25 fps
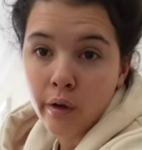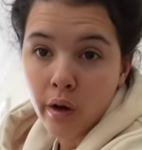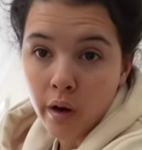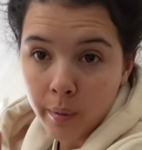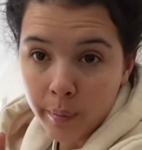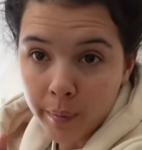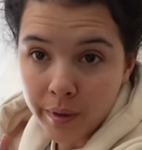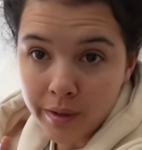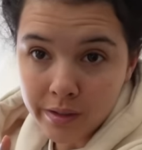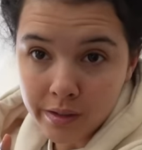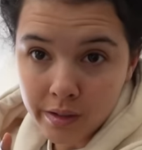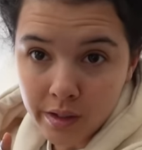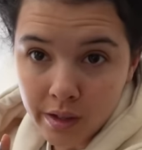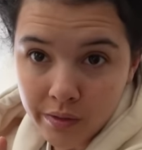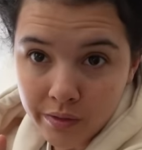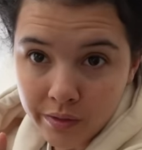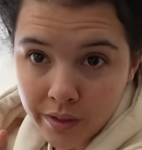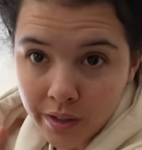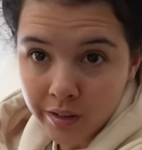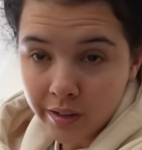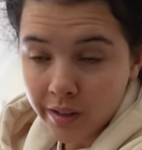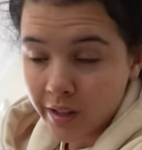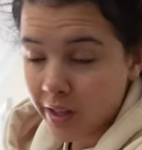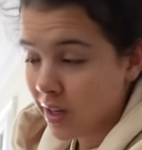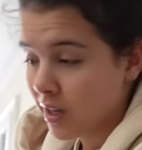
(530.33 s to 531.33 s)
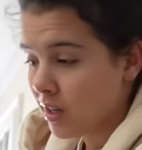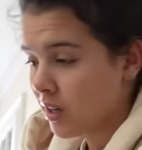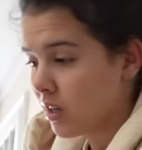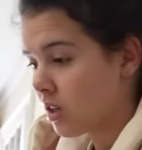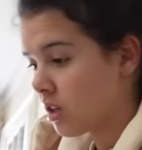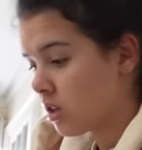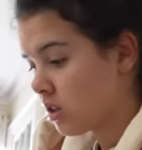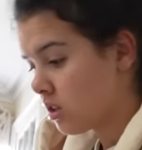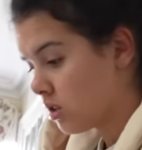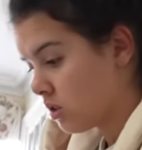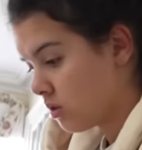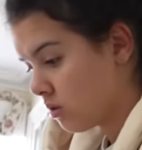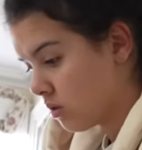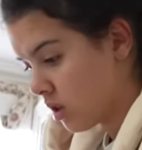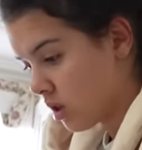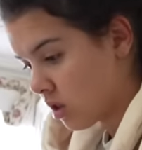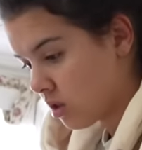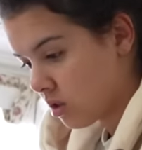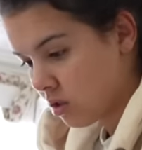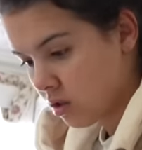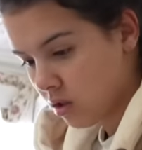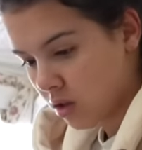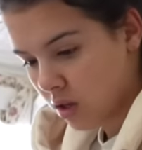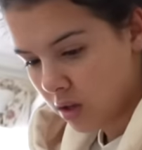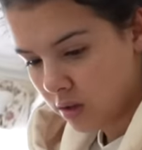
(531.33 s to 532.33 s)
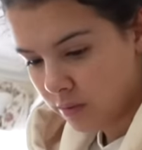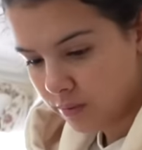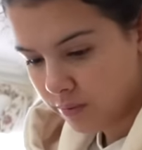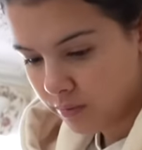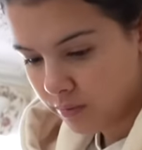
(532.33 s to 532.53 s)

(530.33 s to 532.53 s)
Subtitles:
got my stuff done that I needed to yesterday.